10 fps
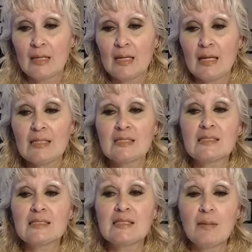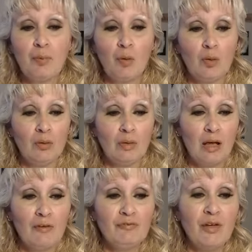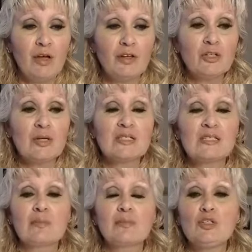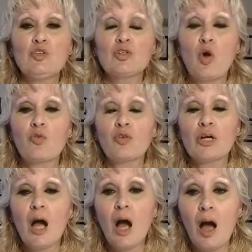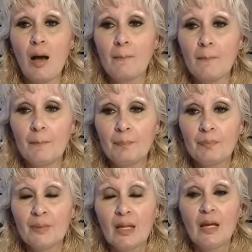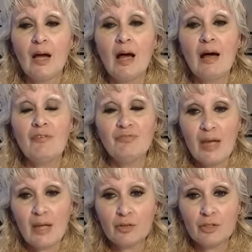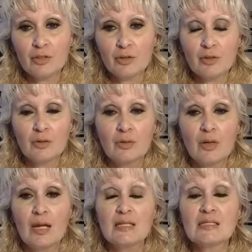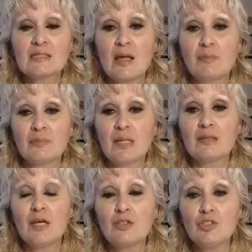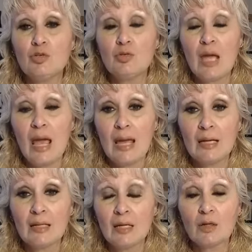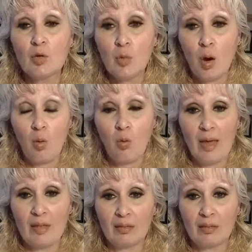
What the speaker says: is simple. A failure is something you can overcome. A failure is something that you can grow with,